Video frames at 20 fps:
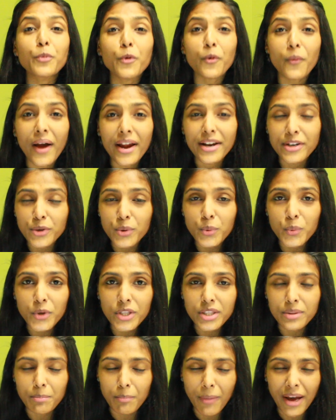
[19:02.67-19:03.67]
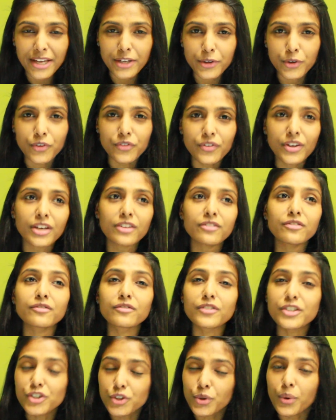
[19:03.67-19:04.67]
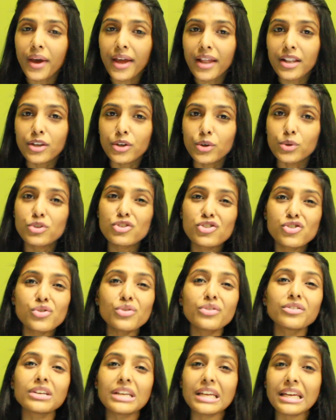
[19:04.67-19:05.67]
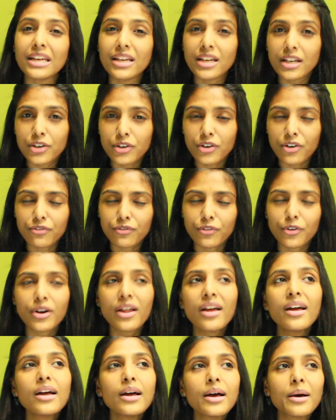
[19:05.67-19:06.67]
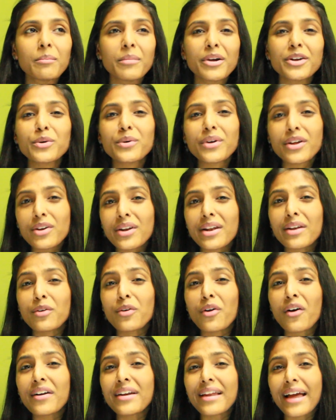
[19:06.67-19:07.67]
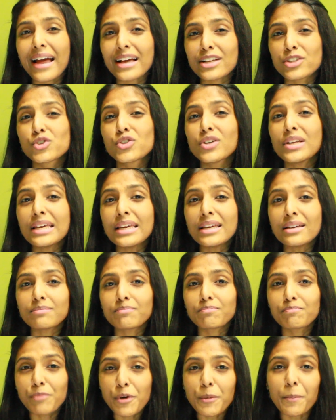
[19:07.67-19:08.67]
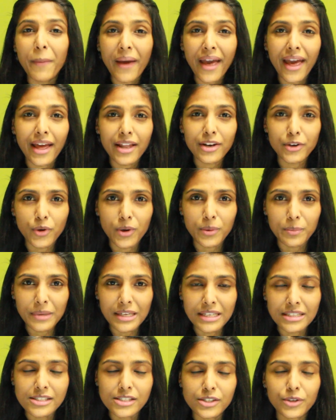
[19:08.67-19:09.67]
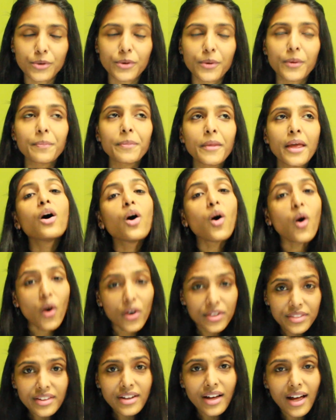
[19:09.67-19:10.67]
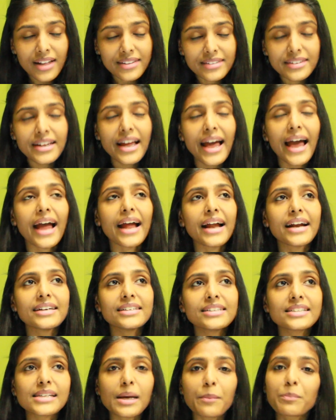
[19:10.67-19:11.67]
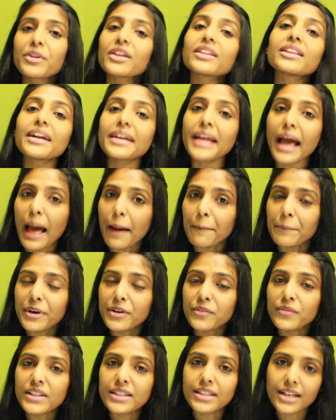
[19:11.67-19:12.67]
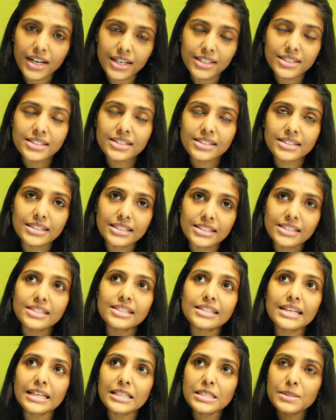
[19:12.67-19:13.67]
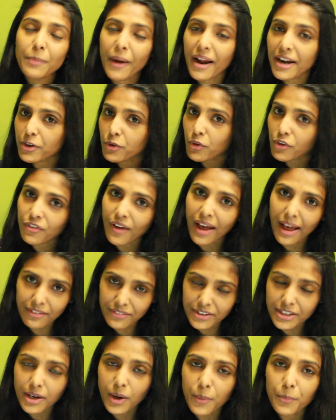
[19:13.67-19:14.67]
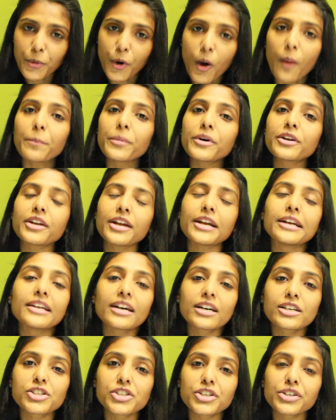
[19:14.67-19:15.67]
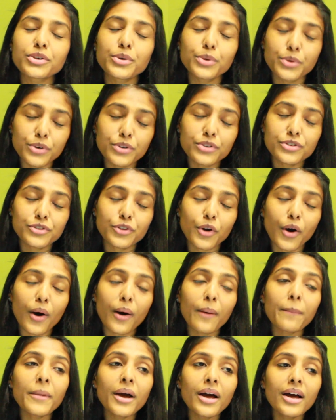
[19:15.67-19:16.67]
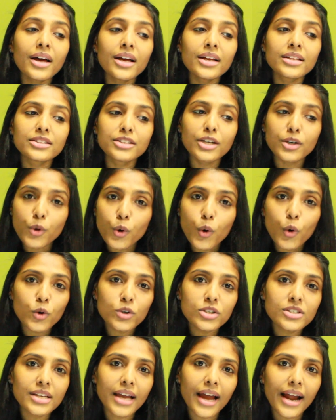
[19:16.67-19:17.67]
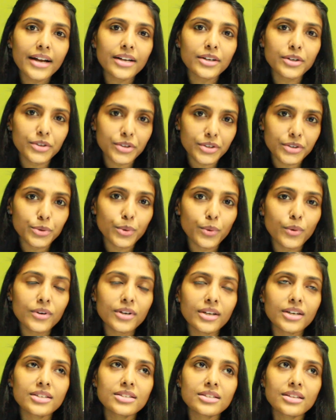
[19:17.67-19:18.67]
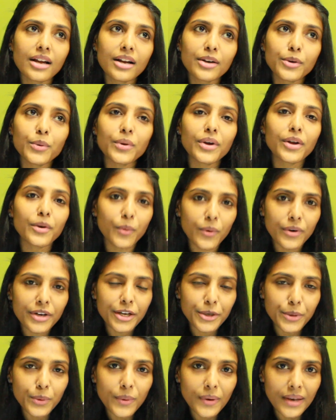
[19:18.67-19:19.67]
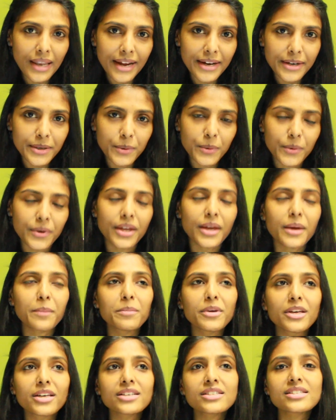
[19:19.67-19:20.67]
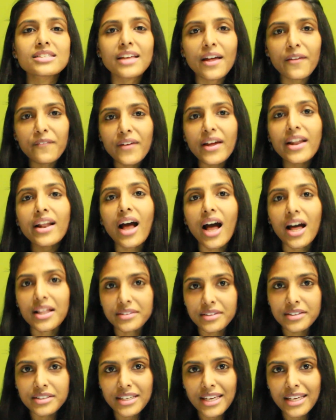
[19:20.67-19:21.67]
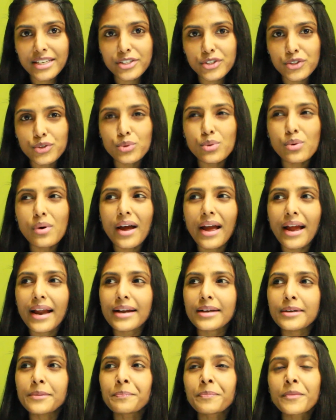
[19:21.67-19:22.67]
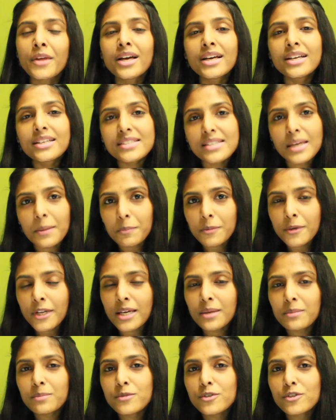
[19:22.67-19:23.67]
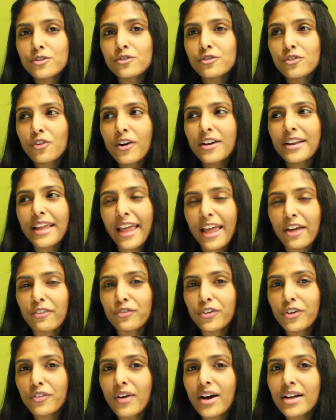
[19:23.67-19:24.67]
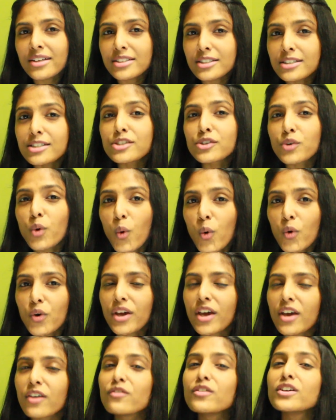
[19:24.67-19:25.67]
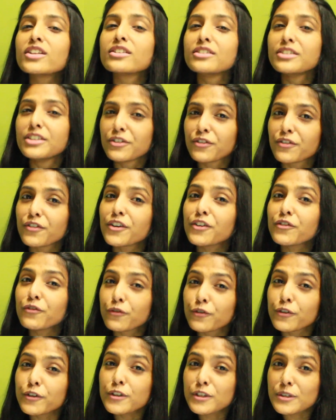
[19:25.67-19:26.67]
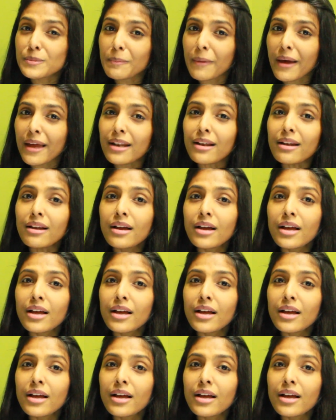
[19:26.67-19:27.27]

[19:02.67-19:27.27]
provide you with microwave which you can use to reheat your food, but you can not actually prepare your meals. On the other hand, something that happened with us is, in spite of having a proper induction cooktop, the host had told us that you can only do light cooking because there were other guests too, and sometimes not everyone is okay with different food smell.